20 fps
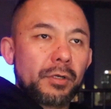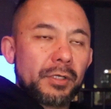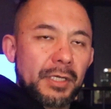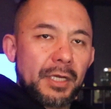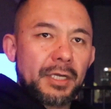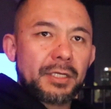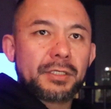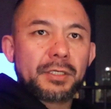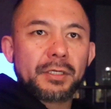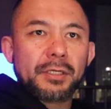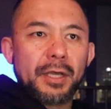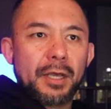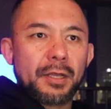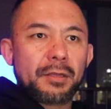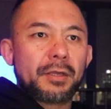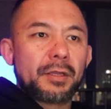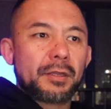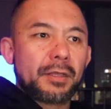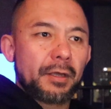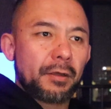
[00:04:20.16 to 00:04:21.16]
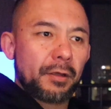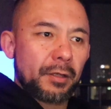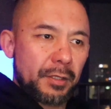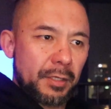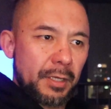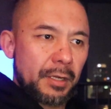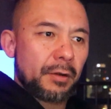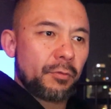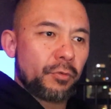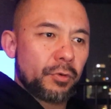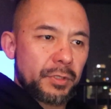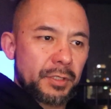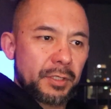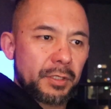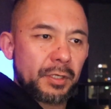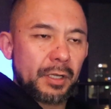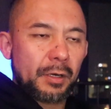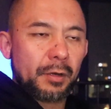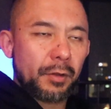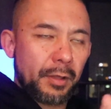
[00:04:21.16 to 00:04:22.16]
tested, and then it was
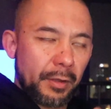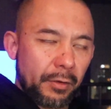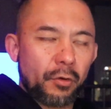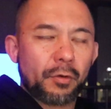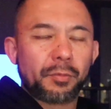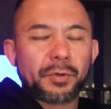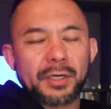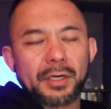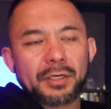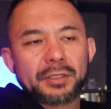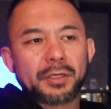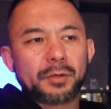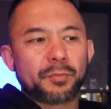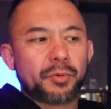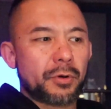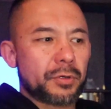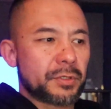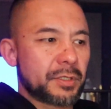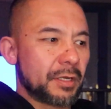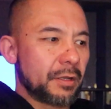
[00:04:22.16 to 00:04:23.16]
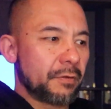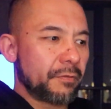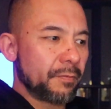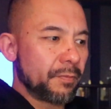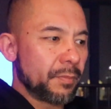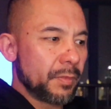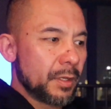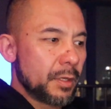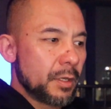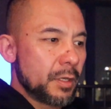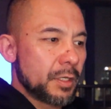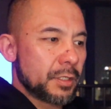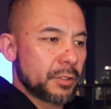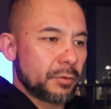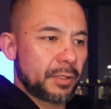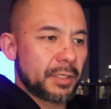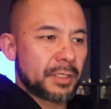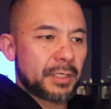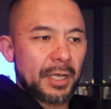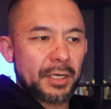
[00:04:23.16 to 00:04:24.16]
said they got tested positive.
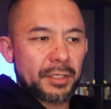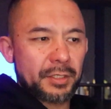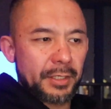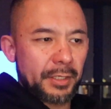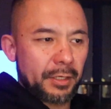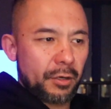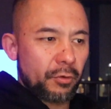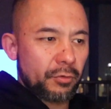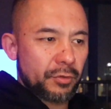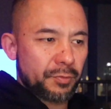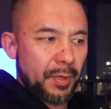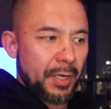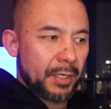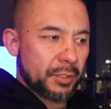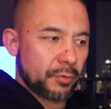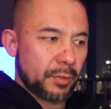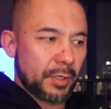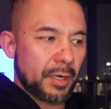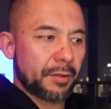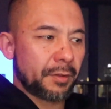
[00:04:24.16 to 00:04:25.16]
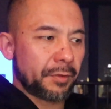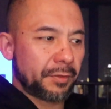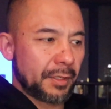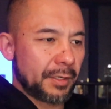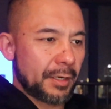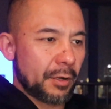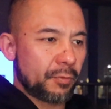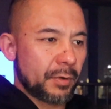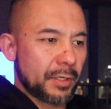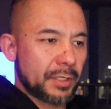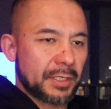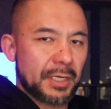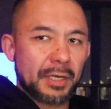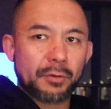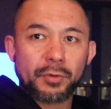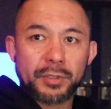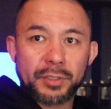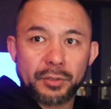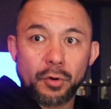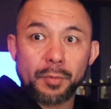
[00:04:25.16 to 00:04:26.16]
So this actually goes back to another thing that we're
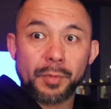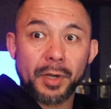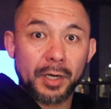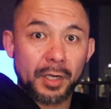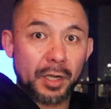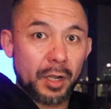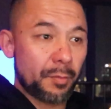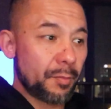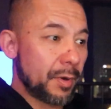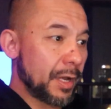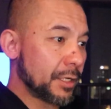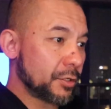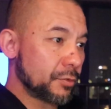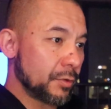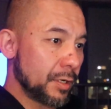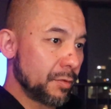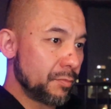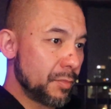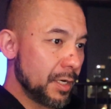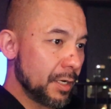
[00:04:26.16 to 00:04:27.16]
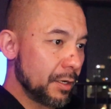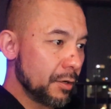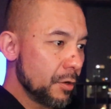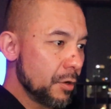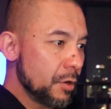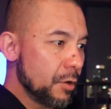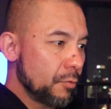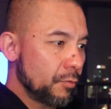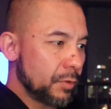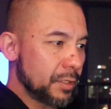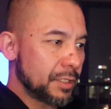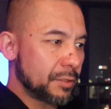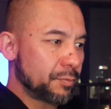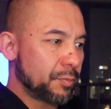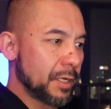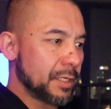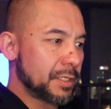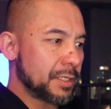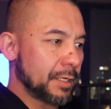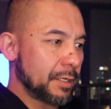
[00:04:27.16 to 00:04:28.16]
saying, which I'm going to come back to in a minute, which is
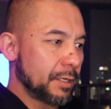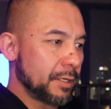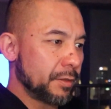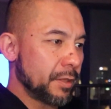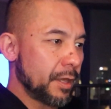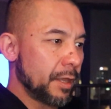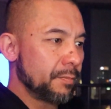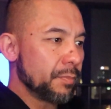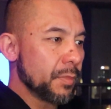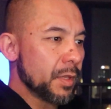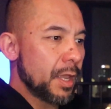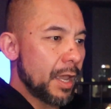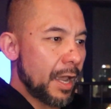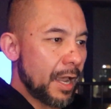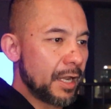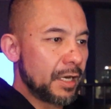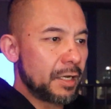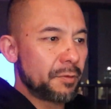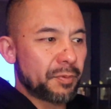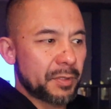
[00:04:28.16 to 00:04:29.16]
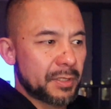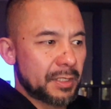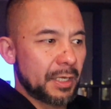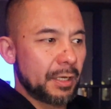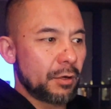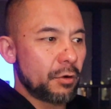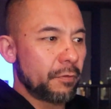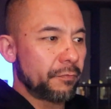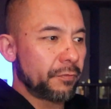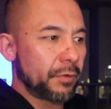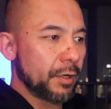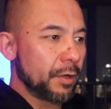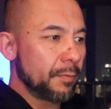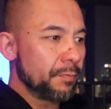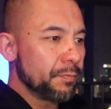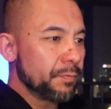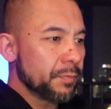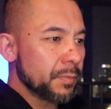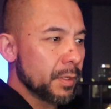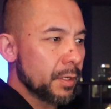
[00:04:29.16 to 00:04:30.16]
basically that 80% of
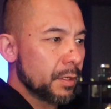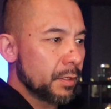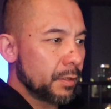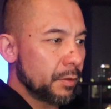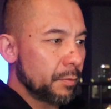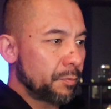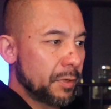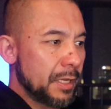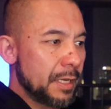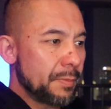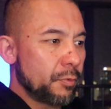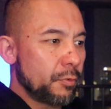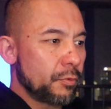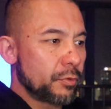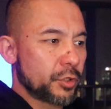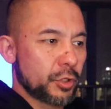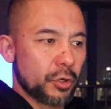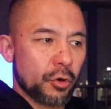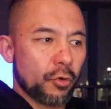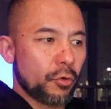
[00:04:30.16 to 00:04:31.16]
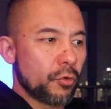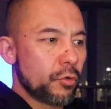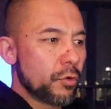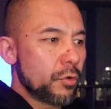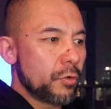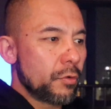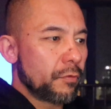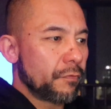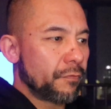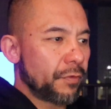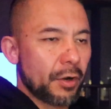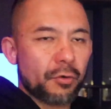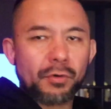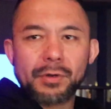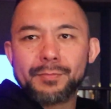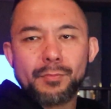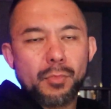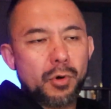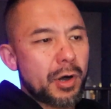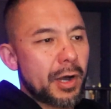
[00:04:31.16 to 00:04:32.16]
the people show
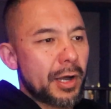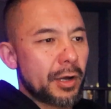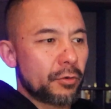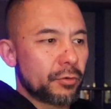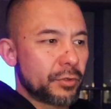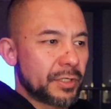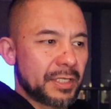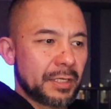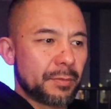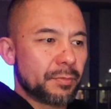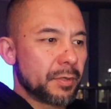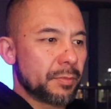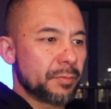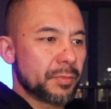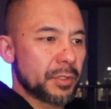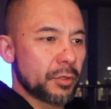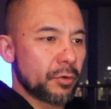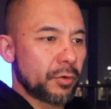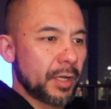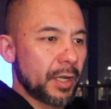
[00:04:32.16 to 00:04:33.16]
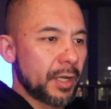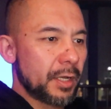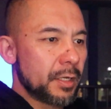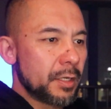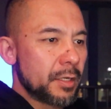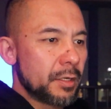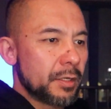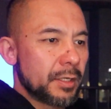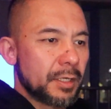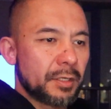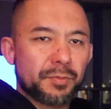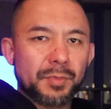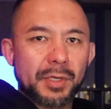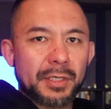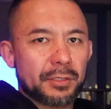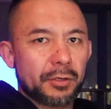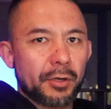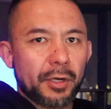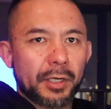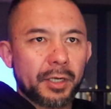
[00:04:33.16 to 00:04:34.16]
very mild symptoms. Okay, this
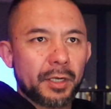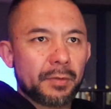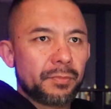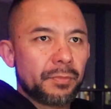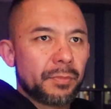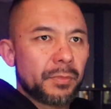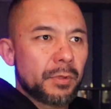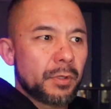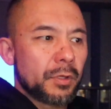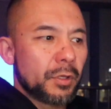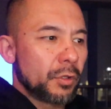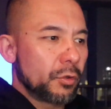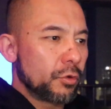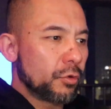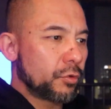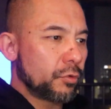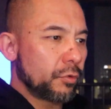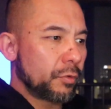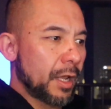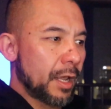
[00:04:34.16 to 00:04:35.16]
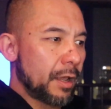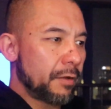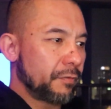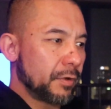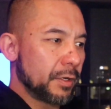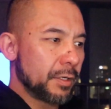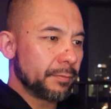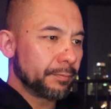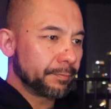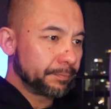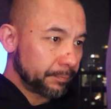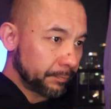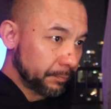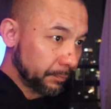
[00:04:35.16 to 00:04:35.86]
means like you could have it.